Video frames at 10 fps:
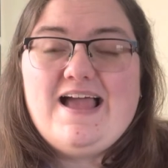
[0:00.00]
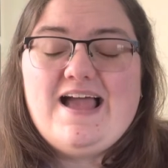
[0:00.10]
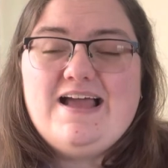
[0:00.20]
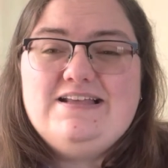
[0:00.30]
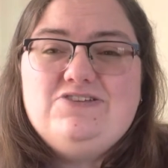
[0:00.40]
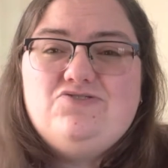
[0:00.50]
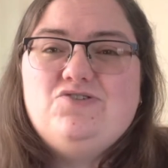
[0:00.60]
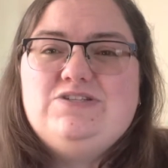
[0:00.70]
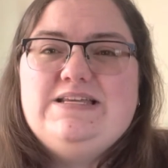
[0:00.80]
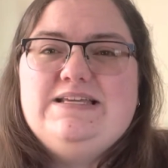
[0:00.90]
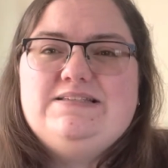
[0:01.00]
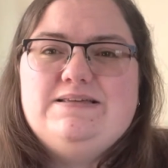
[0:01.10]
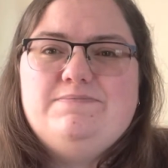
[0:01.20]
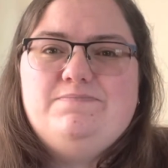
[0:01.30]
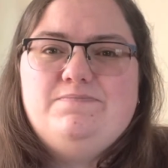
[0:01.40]
And he draws near to
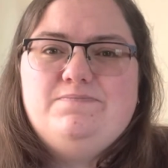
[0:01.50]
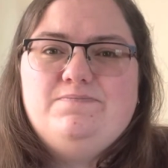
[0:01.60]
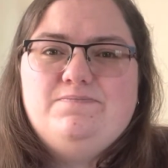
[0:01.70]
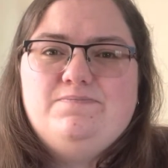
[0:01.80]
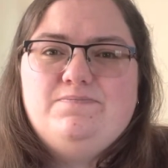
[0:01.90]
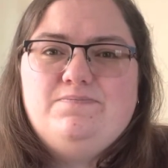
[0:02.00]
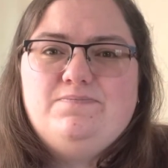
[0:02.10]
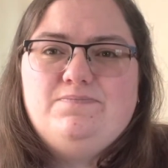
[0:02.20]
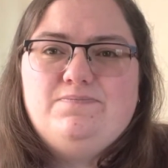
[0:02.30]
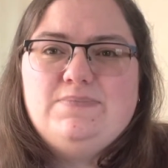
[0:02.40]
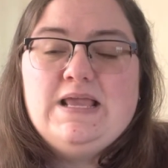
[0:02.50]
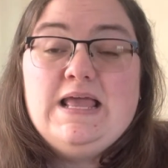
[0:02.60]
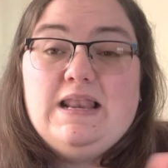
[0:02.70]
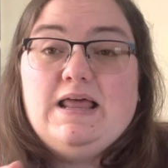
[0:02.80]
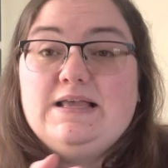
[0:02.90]
them.
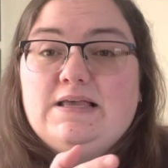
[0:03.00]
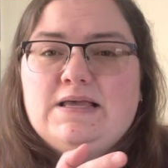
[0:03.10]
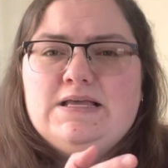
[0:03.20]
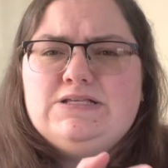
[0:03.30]
Like